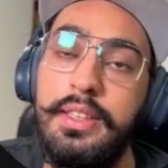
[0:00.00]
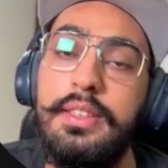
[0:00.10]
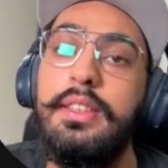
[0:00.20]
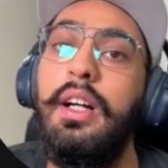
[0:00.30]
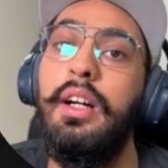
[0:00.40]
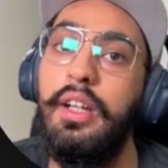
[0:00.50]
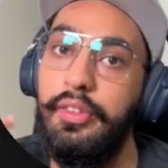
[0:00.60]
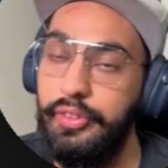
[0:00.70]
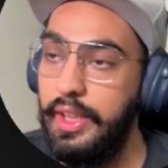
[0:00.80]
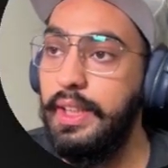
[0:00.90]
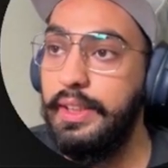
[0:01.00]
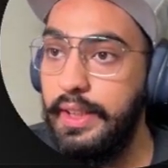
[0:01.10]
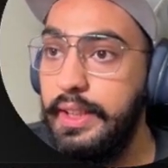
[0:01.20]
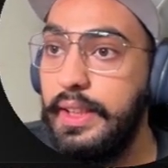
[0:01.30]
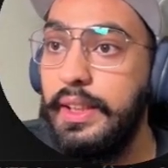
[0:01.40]
is failing,
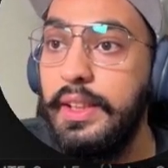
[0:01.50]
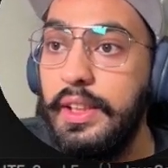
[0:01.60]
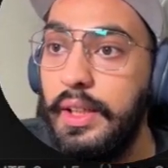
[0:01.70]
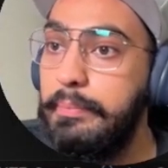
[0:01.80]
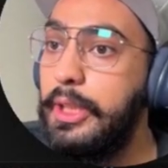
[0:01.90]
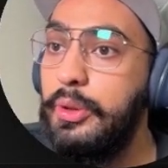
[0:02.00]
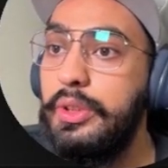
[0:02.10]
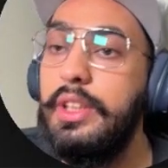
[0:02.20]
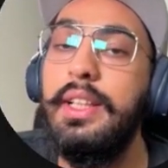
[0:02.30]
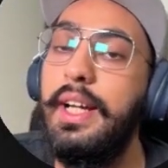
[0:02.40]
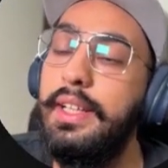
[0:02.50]
right? But usually the